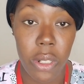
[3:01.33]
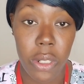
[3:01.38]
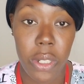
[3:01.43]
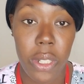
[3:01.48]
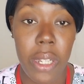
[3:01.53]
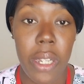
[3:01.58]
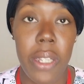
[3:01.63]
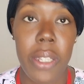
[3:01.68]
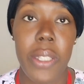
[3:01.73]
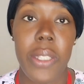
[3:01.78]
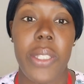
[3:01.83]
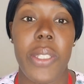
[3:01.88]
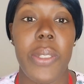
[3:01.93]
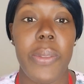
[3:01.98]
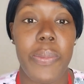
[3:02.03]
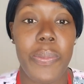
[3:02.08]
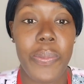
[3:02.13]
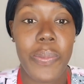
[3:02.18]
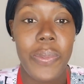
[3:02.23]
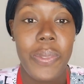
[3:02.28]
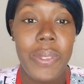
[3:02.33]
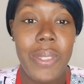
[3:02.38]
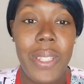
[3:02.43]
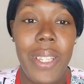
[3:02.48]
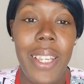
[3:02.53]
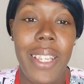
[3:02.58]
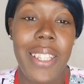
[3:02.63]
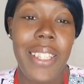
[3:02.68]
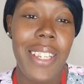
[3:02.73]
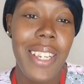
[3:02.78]
you guys.
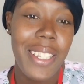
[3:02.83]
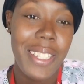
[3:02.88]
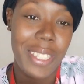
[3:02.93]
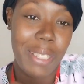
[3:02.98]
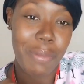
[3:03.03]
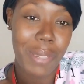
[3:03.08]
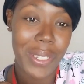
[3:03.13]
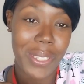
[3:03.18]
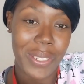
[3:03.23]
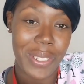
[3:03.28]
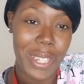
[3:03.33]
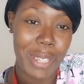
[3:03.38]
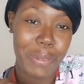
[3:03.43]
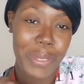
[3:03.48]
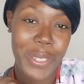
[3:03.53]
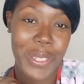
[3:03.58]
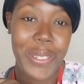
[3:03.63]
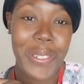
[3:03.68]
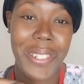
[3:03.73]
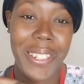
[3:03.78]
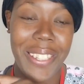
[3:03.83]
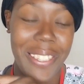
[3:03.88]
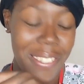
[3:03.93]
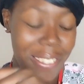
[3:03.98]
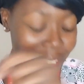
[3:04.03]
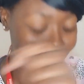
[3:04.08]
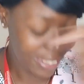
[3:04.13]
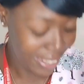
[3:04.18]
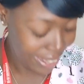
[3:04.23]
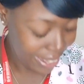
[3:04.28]
You guys see my scrubs, it's so
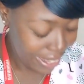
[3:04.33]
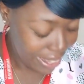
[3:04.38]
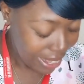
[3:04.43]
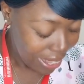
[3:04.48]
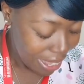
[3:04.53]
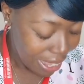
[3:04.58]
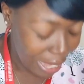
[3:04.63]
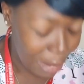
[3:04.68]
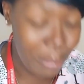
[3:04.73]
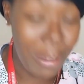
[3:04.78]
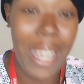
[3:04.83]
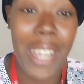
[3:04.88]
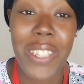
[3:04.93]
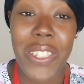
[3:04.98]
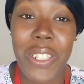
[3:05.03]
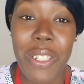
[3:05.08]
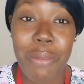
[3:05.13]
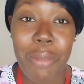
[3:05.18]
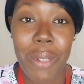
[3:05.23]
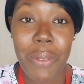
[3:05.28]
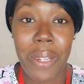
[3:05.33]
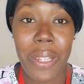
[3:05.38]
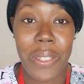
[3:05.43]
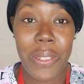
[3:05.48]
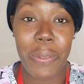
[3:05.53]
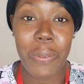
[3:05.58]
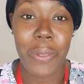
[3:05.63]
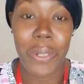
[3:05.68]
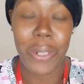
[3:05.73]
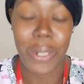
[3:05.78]
cute. I'm actually on my way
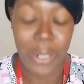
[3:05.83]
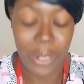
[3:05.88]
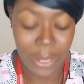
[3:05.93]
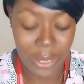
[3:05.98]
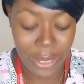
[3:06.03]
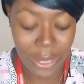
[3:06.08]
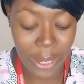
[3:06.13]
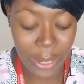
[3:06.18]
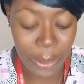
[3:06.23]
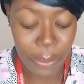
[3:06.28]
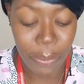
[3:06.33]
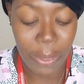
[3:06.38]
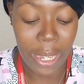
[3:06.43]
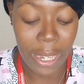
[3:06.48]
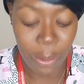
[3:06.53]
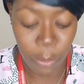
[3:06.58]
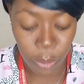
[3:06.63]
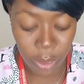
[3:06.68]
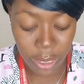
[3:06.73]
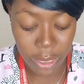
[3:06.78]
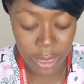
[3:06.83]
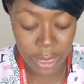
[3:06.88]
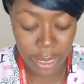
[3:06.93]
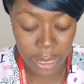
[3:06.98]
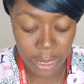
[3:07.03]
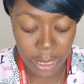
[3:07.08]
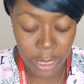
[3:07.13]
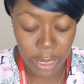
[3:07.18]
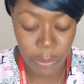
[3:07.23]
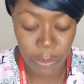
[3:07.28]
to work, so I wanted to
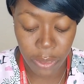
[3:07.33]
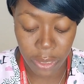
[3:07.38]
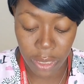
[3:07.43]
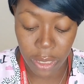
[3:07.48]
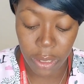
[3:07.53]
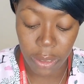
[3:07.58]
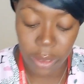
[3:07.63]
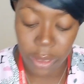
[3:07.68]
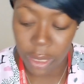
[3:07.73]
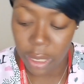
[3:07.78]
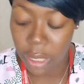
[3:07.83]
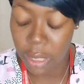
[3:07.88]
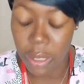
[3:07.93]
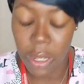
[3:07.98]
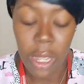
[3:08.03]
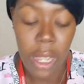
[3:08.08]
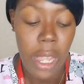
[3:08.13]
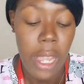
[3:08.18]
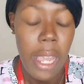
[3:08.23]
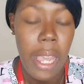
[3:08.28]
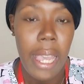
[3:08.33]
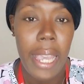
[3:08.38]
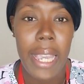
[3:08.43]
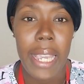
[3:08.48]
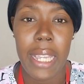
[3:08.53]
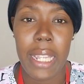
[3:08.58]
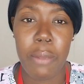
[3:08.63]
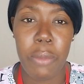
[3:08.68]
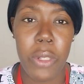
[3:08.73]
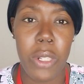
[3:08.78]
get this video done and
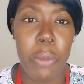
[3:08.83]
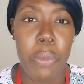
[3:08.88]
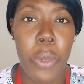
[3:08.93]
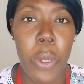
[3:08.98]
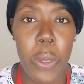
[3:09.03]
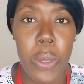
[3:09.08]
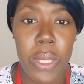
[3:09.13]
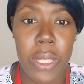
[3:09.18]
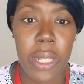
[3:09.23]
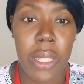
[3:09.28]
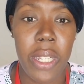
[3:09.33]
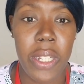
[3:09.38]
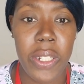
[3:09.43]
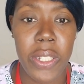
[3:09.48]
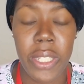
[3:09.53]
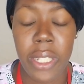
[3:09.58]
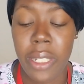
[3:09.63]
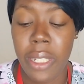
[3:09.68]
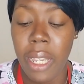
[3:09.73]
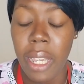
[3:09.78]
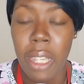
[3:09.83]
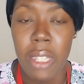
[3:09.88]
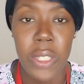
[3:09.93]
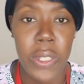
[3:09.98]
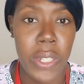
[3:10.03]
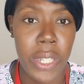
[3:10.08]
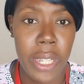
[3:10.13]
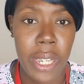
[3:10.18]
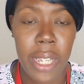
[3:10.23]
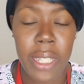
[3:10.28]
I'm gonna post it later today so
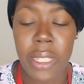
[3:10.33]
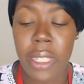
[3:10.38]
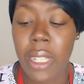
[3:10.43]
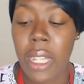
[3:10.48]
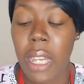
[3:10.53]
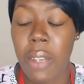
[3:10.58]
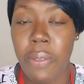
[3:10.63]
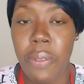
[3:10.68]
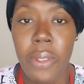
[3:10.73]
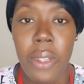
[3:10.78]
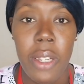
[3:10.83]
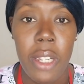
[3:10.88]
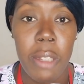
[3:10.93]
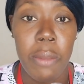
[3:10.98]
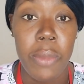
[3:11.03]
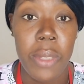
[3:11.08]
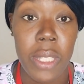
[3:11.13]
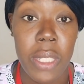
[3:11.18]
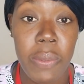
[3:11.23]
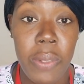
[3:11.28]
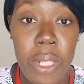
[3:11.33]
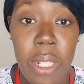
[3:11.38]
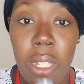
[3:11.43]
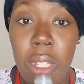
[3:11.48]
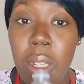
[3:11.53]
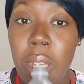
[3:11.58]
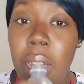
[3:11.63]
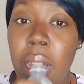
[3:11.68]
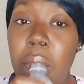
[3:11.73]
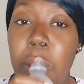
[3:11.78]
you guys can have um, this video
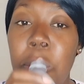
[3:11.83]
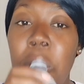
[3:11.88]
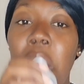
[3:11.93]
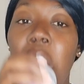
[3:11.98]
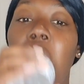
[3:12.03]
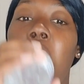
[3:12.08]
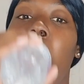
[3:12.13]
up.